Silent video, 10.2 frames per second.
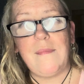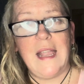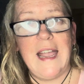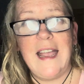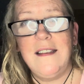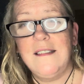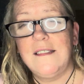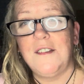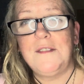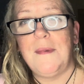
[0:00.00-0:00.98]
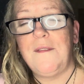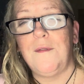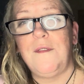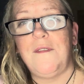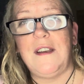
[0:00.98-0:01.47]
I hadn't touched my
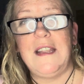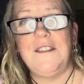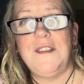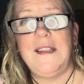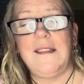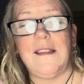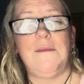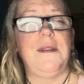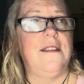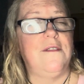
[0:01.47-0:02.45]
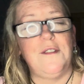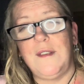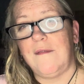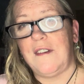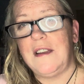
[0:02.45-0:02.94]
phone for ages. I'd been
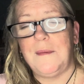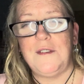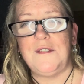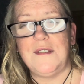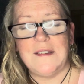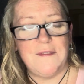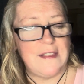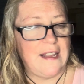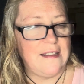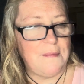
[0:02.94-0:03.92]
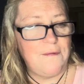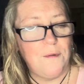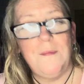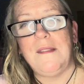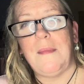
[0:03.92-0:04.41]
running about doing different things. My
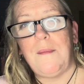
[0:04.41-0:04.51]
phone was in my